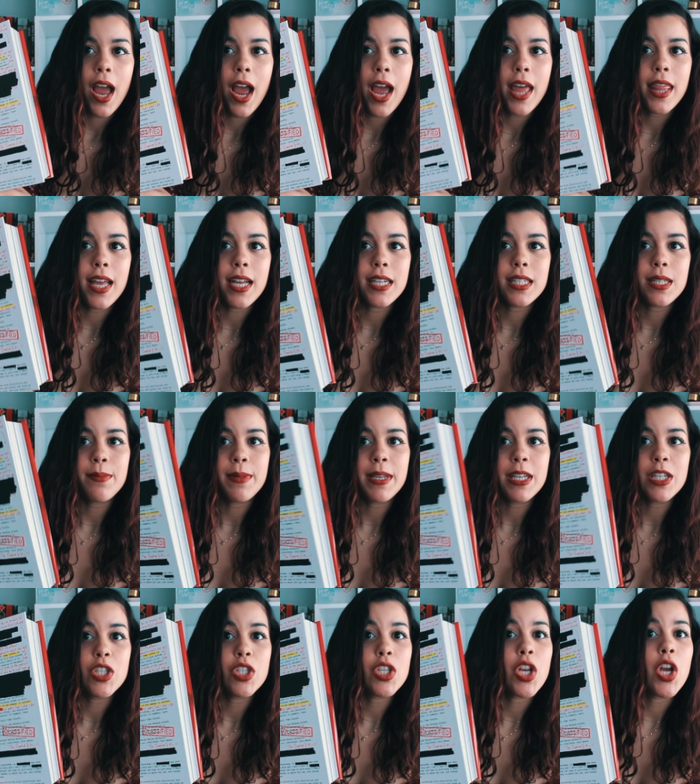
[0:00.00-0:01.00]
And that to me
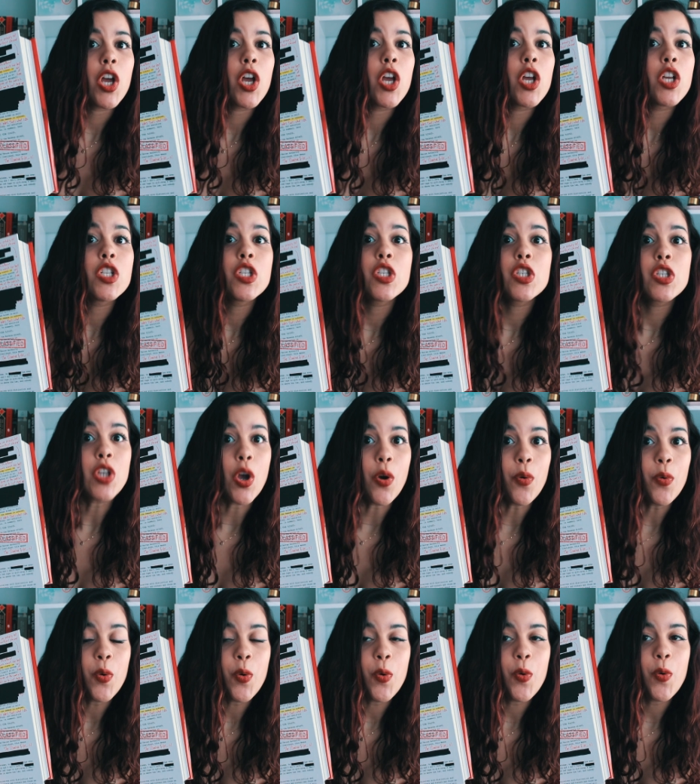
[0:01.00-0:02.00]
is
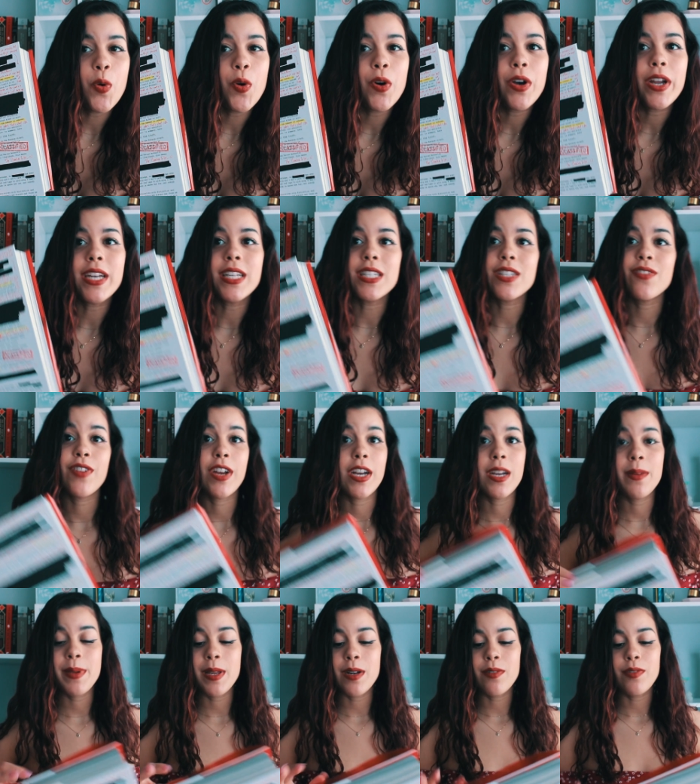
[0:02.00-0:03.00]
so cool. It is
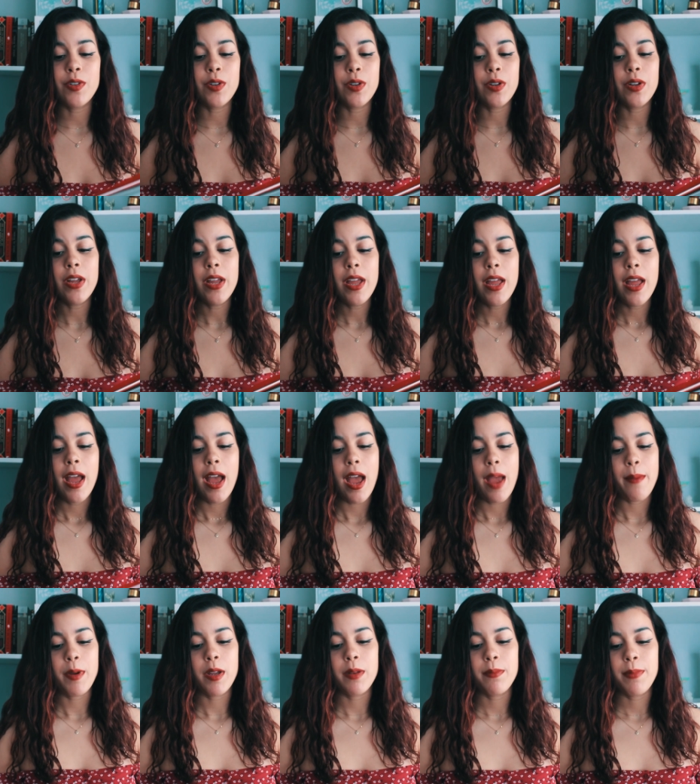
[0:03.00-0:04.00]
very beautiful.
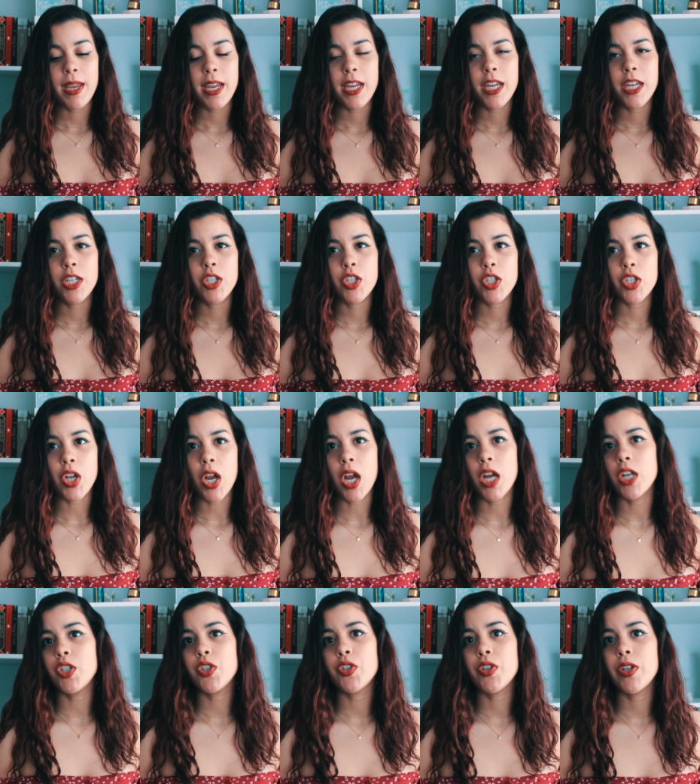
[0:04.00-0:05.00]
I'm on page
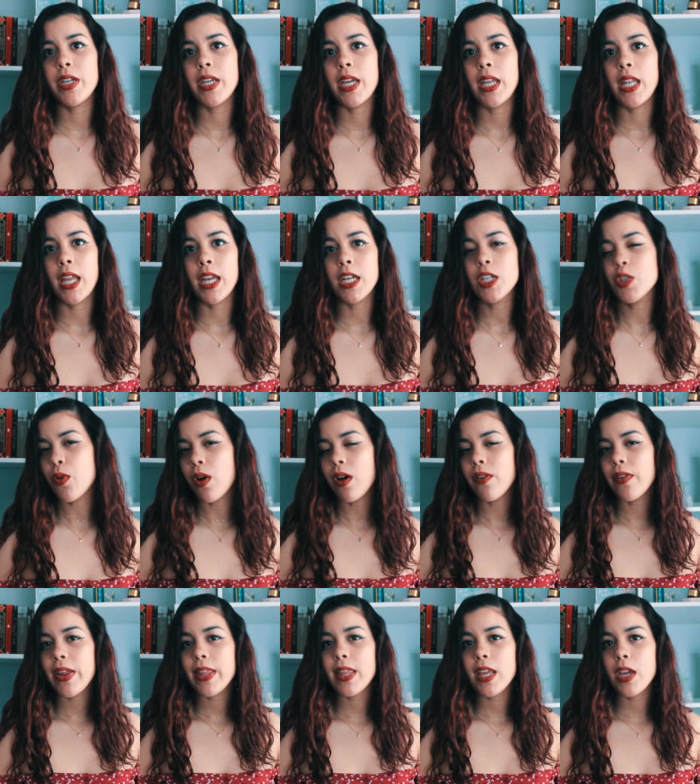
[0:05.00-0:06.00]

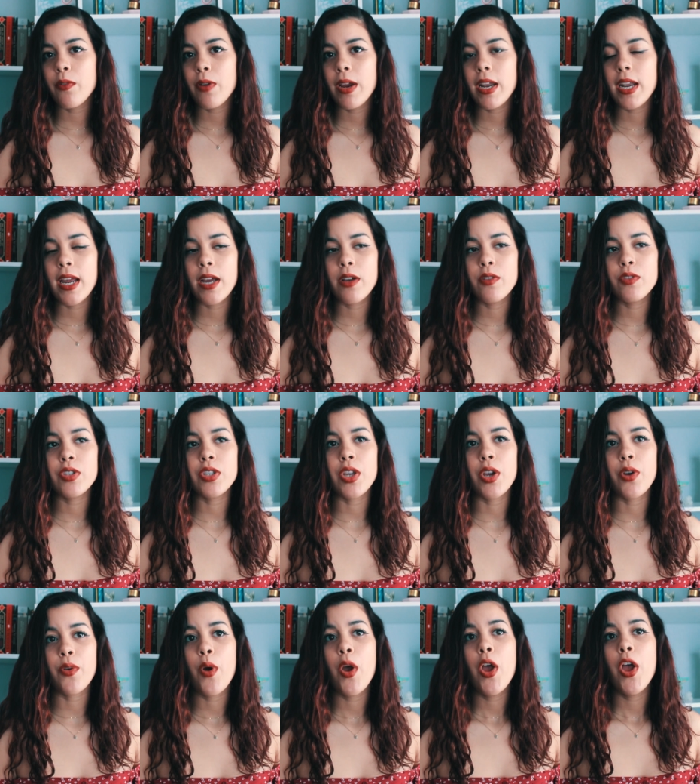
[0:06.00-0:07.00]
112, I think, right now,
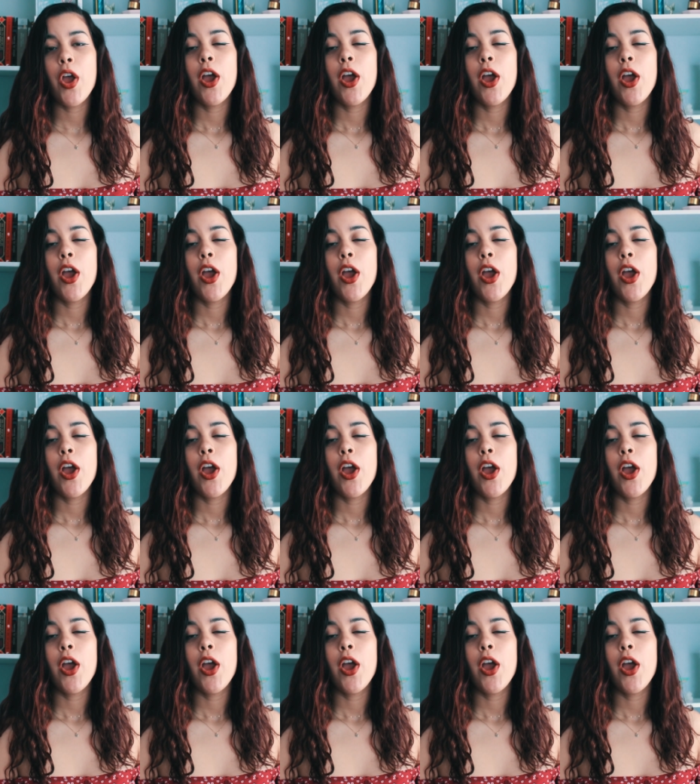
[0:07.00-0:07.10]
so